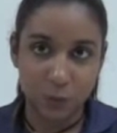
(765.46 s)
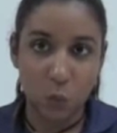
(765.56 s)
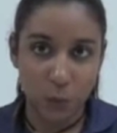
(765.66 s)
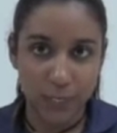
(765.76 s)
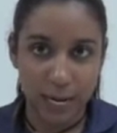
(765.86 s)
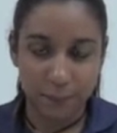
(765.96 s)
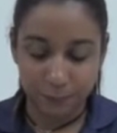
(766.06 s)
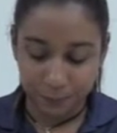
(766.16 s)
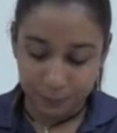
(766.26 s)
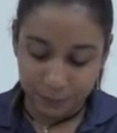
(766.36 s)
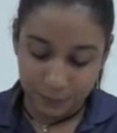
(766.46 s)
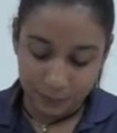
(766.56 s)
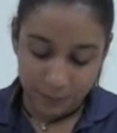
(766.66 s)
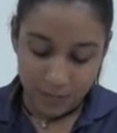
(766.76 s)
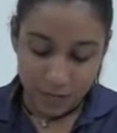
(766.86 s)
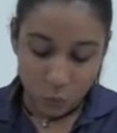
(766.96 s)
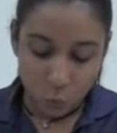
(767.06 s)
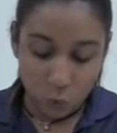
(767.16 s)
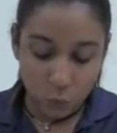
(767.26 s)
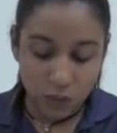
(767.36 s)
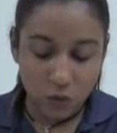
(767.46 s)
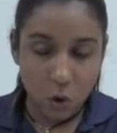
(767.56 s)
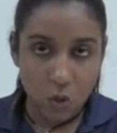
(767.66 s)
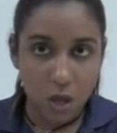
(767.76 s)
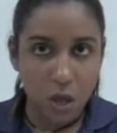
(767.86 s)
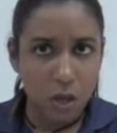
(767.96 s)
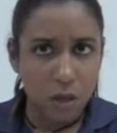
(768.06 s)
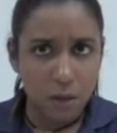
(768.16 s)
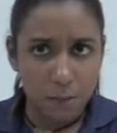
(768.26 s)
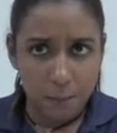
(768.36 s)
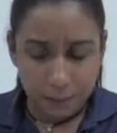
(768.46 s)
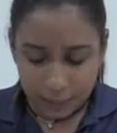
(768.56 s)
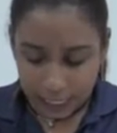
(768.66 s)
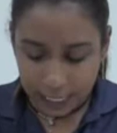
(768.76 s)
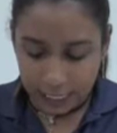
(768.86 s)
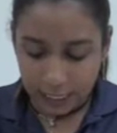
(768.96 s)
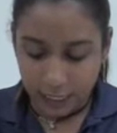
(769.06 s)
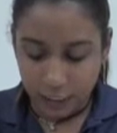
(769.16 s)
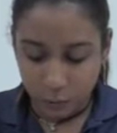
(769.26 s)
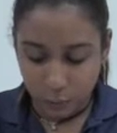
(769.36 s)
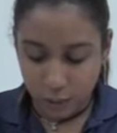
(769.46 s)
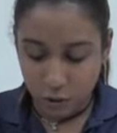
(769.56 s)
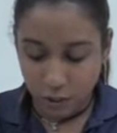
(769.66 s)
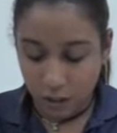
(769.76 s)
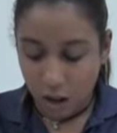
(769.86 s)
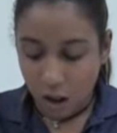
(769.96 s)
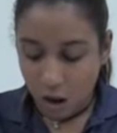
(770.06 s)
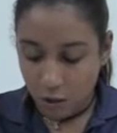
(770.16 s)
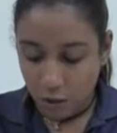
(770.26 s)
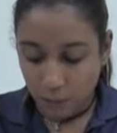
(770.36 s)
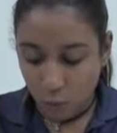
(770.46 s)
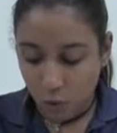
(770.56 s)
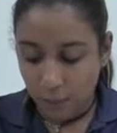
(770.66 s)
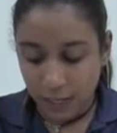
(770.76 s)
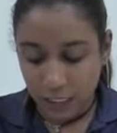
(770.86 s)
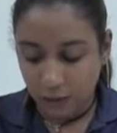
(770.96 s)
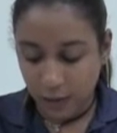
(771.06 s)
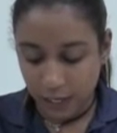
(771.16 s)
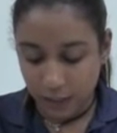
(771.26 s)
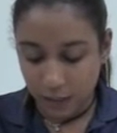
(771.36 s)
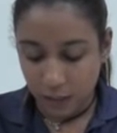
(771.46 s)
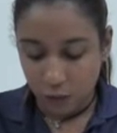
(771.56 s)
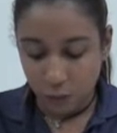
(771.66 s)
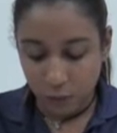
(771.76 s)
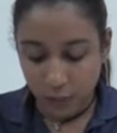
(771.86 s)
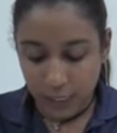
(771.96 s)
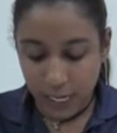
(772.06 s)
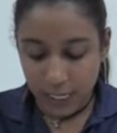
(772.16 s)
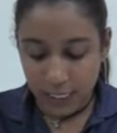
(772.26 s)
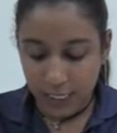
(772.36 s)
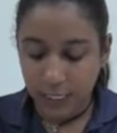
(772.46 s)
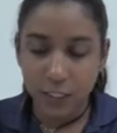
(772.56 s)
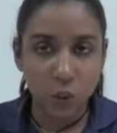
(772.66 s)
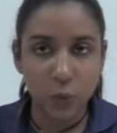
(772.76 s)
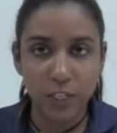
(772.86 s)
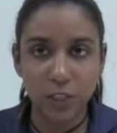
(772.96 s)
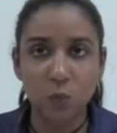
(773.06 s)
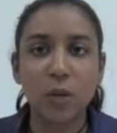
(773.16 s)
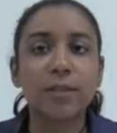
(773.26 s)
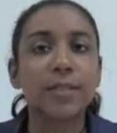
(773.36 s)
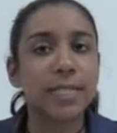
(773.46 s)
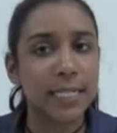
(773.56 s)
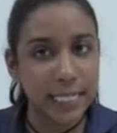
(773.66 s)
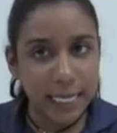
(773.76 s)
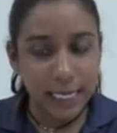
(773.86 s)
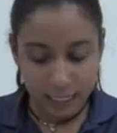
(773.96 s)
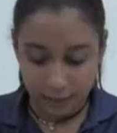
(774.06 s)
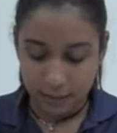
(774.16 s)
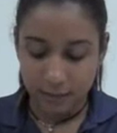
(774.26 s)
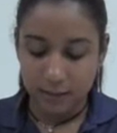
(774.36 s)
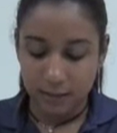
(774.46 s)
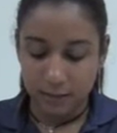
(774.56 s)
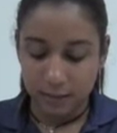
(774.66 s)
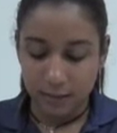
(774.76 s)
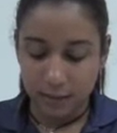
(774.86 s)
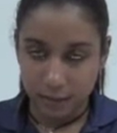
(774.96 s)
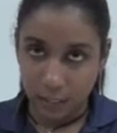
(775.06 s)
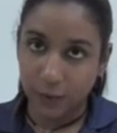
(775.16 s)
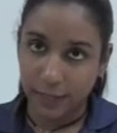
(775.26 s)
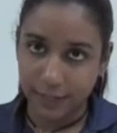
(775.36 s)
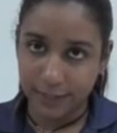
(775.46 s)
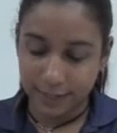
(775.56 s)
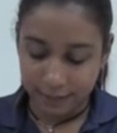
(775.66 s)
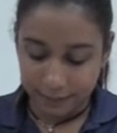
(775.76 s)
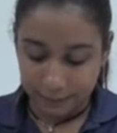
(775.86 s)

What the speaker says: One more time. When we saw the blank expression on the poor man's face, we realized that the situation was indeed serious.